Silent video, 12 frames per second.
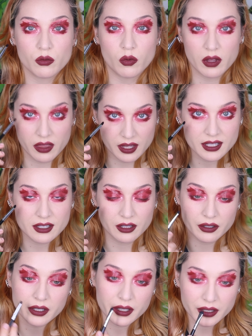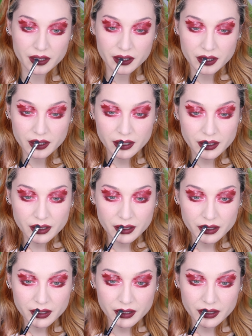with this look,
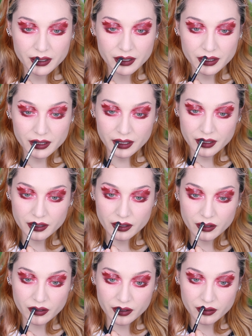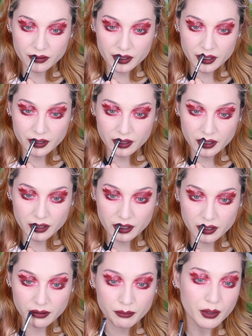I think going with an
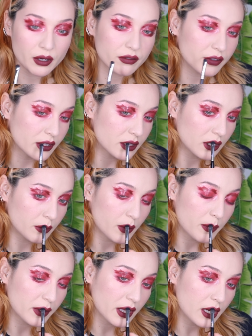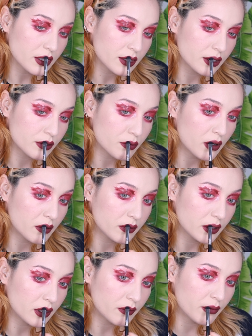imperfect lip application is
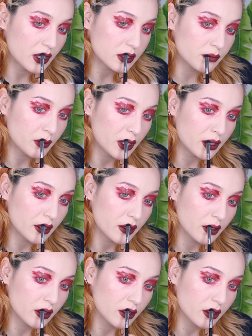probably the best bet.